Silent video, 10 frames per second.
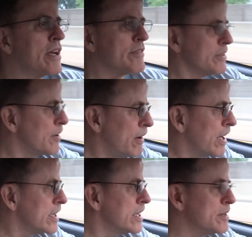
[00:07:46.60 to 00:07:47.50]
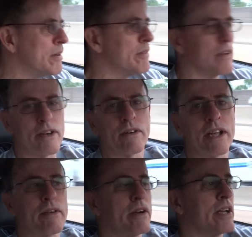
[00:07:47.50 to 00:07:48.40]
have no idea where. No,
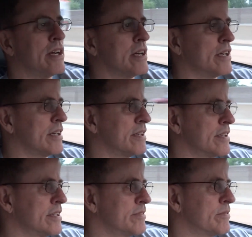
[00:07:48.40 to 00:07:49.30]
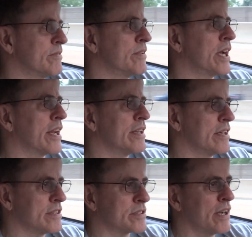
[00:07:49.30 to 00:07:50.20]
anyway, we got
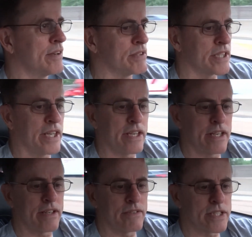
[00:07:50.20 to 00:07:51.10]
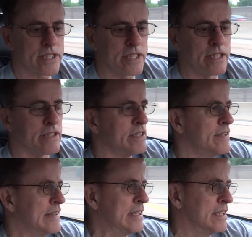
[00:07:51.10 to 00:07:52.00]
another travel day ahead of us here.
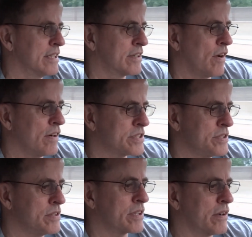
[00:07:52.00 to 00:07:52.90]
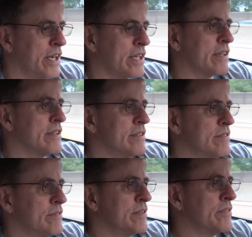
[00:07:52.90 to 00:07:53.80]
Car's doing great.
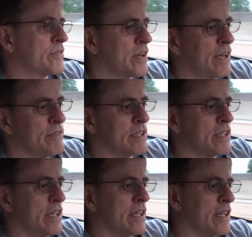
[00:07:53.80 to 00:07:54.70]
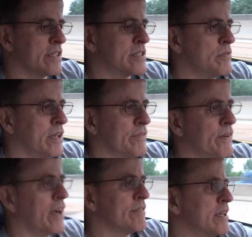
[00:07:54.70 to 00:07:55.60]
We've traveled
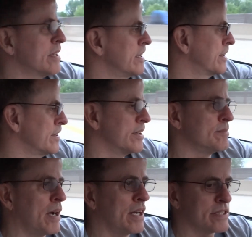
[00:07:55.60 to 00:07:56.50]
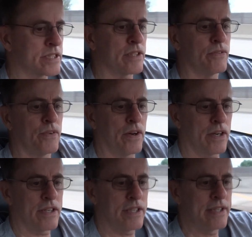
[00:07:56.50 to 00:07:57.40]
2,530 miles so
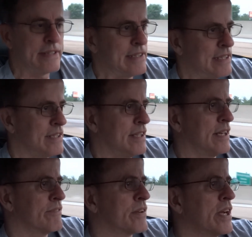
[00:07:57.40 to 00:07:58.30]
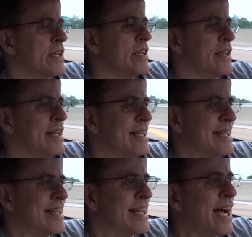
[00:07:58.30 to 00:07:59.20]
far. Got
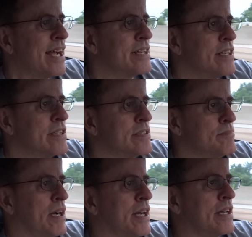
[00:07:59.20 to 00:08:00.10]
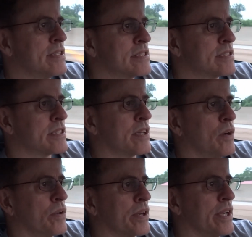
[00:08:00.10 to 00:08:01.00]
900 miles to
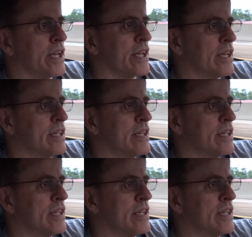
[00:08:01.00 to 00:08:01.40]
go today,